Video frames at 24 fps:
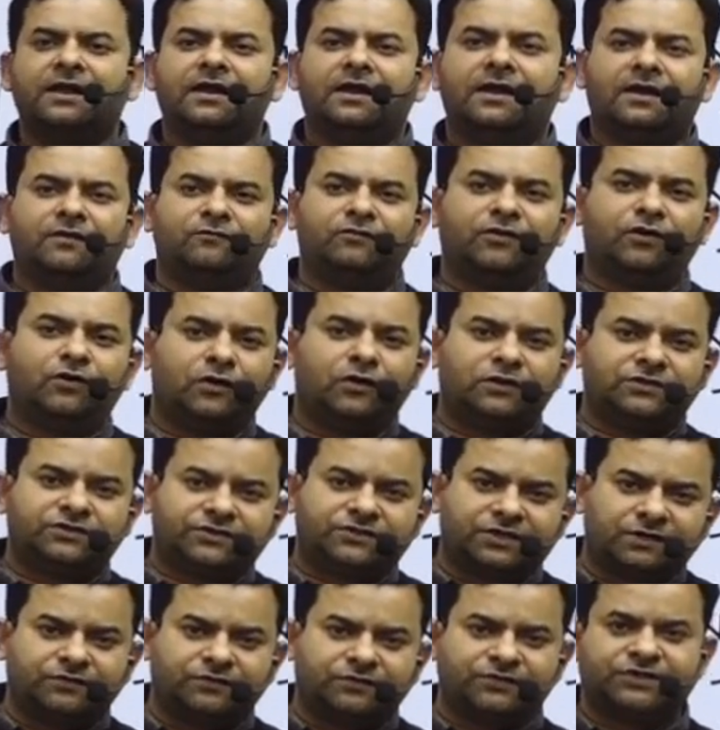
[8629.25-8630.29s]
We got
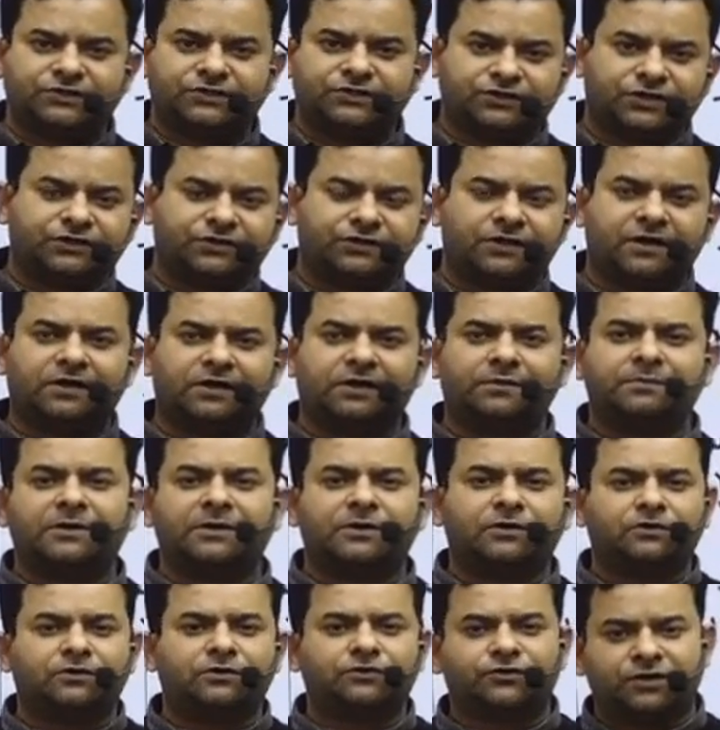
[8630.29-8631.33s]
services, general agreement
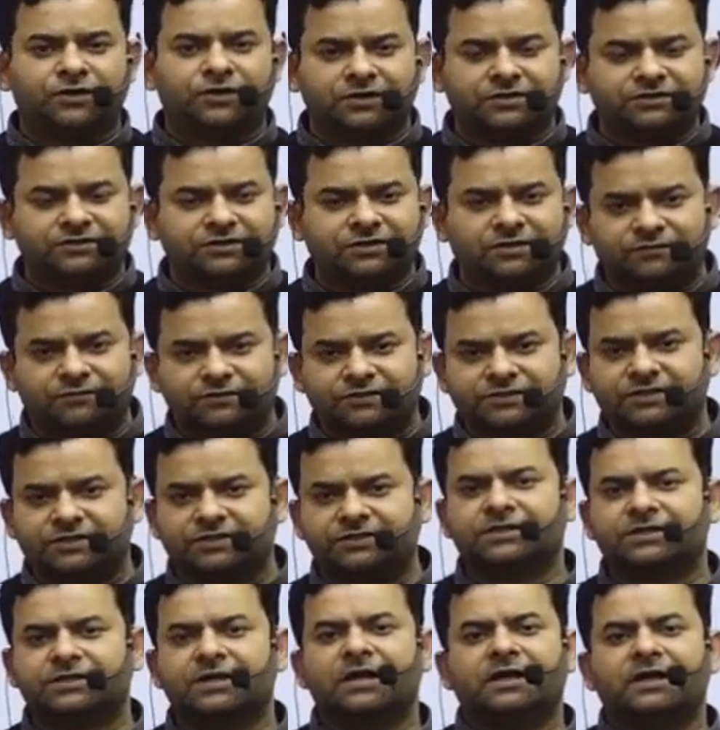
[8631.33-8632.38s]
on trade and
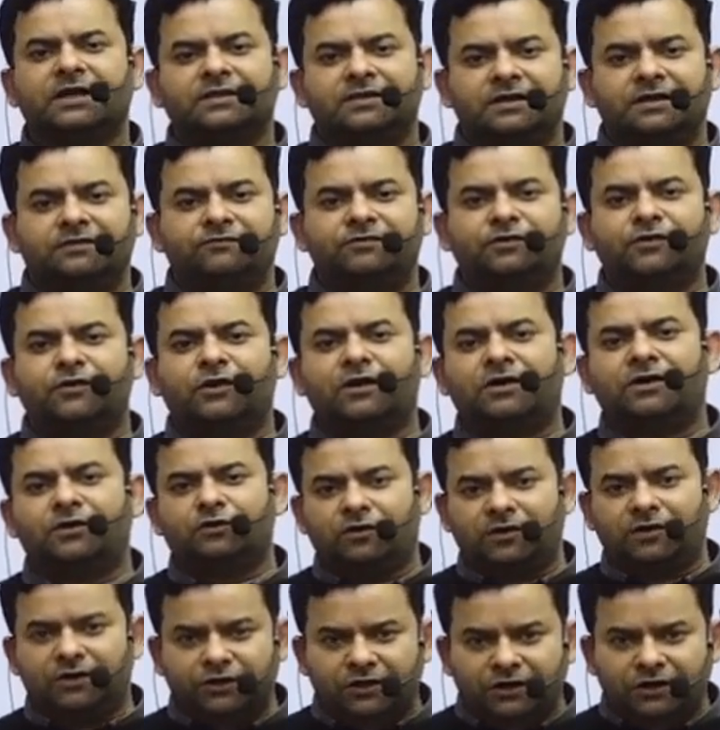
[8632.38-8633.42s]
services. Then we got
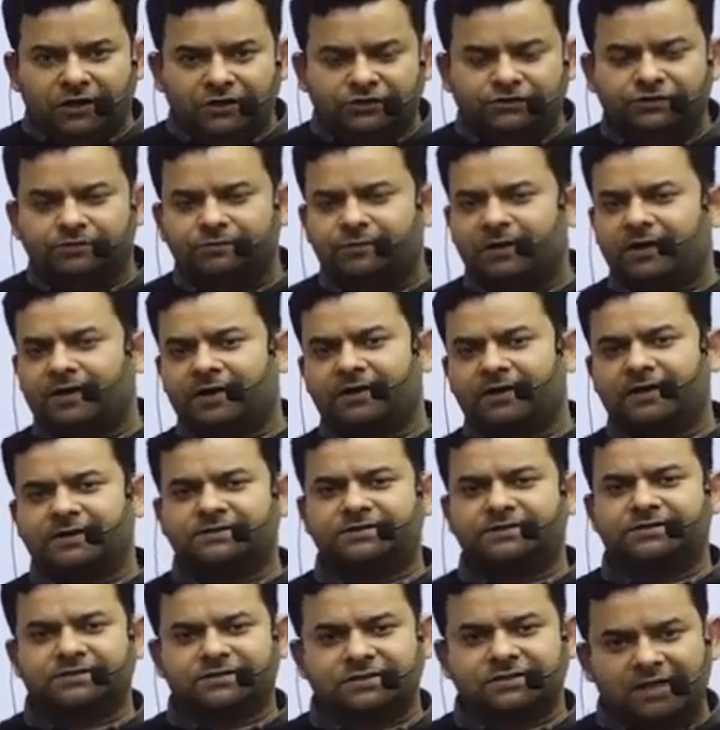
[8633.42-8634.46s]
non-agriculture market
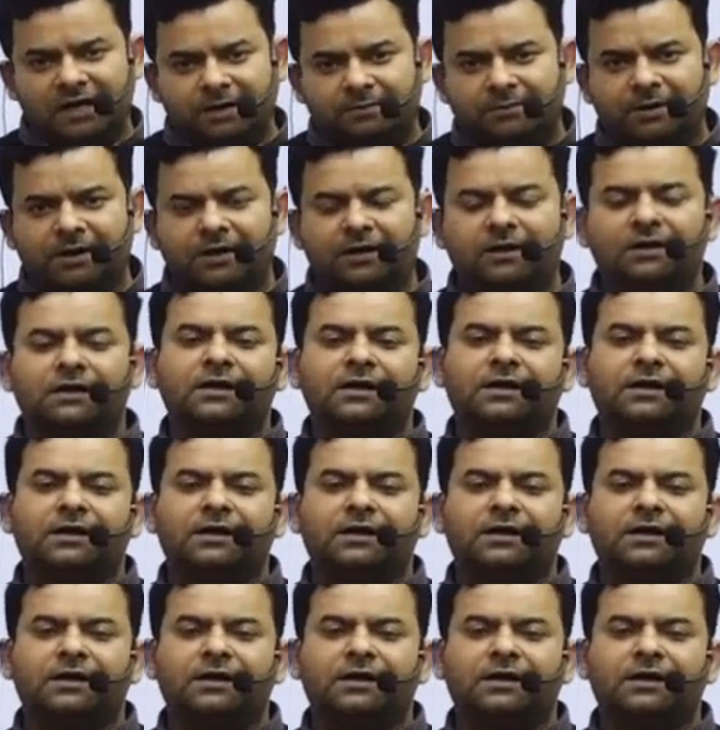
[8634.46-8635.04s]
access, NAMA.